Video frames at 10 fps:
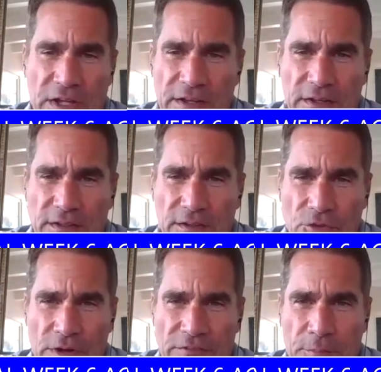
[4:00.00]
First of all,
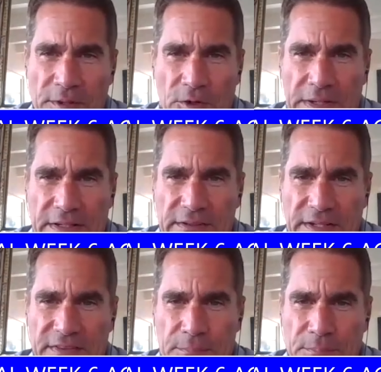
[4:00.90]
has there ever been a
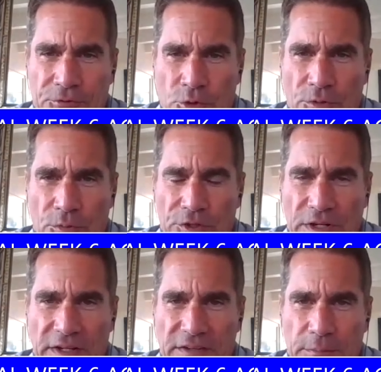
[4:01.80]
weekend like that before
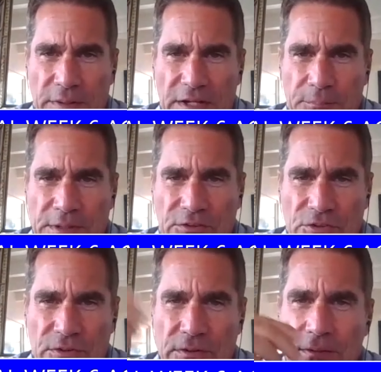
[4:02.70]
where you didn't give out any
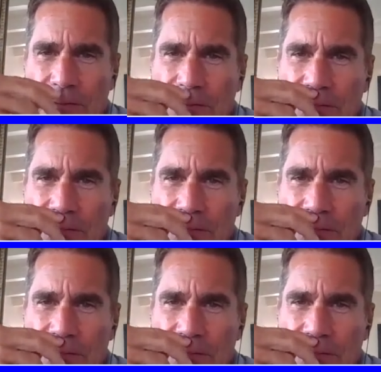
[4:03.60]
picks?